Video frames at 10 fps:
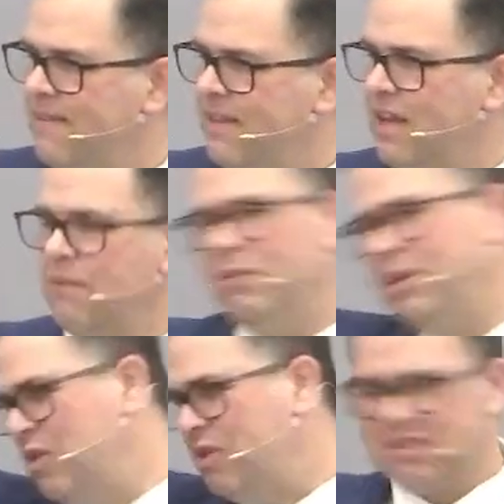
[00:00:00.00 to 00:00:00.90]
I mean, we
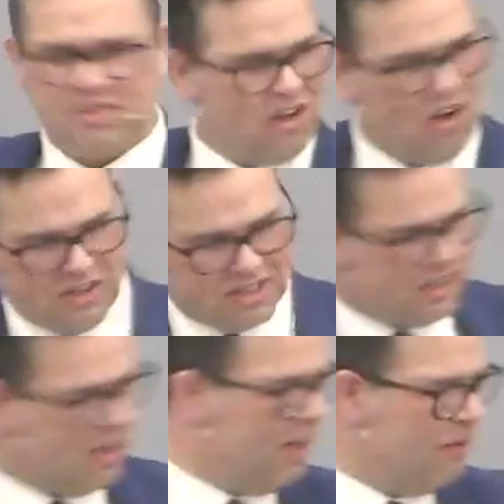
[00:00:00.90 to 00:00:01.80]
know there's all this
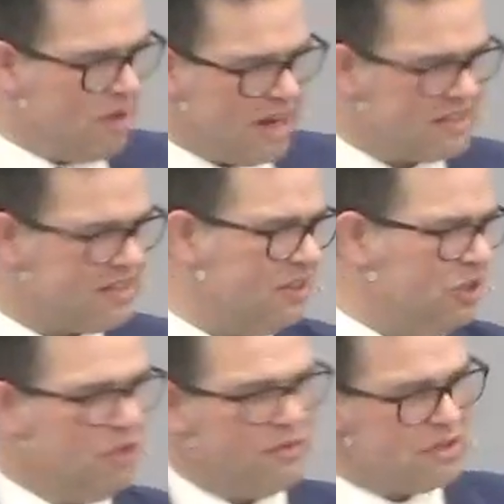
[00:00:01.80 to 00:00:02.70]
unrest on
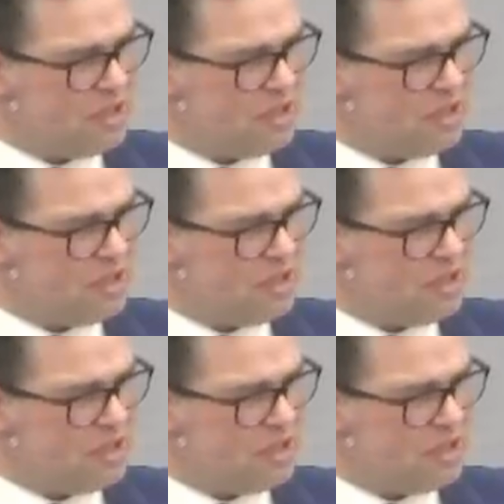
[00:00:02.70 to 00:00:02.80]
university